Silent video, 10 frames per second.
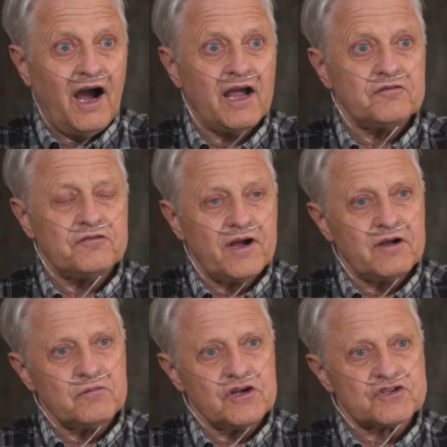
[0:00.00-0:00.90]
I have
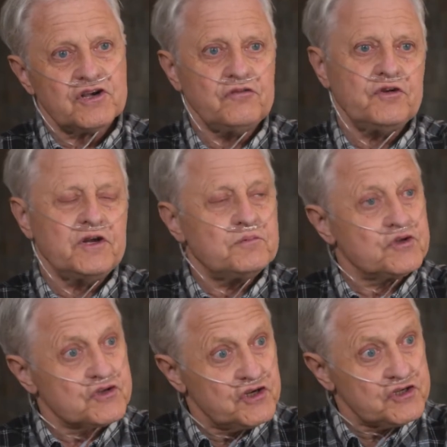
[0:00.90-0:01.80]
found myself in a
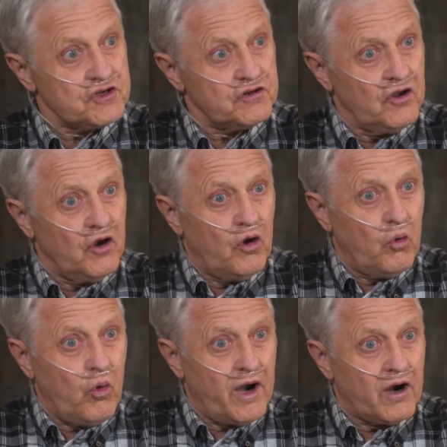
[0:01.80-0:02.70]
position
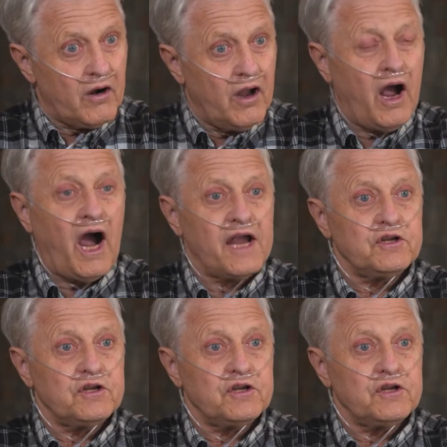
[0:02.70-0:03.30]
where I